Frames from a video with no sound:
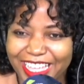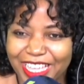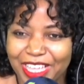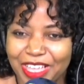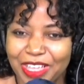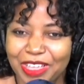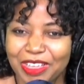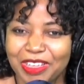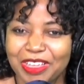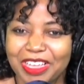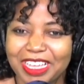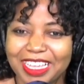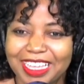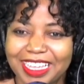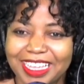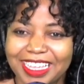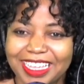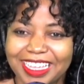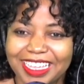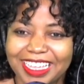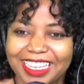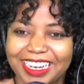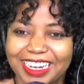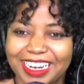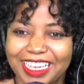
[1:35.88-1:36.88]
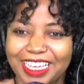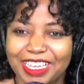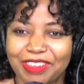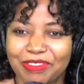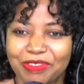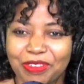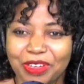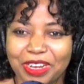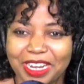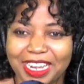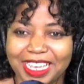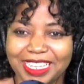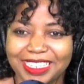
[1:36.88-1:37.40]
Bye.
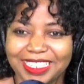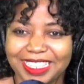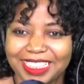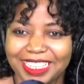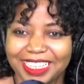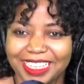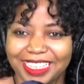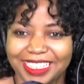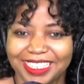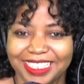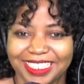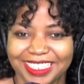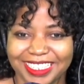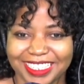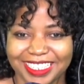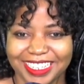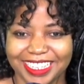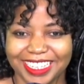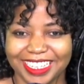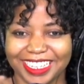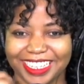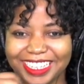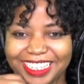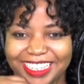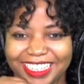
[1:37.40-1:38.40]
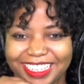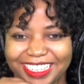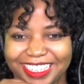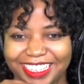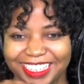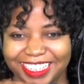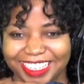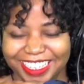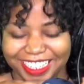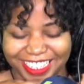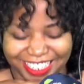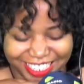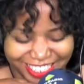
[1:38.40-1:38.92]
Actually,
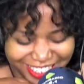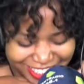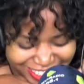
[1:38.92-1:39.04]
since you're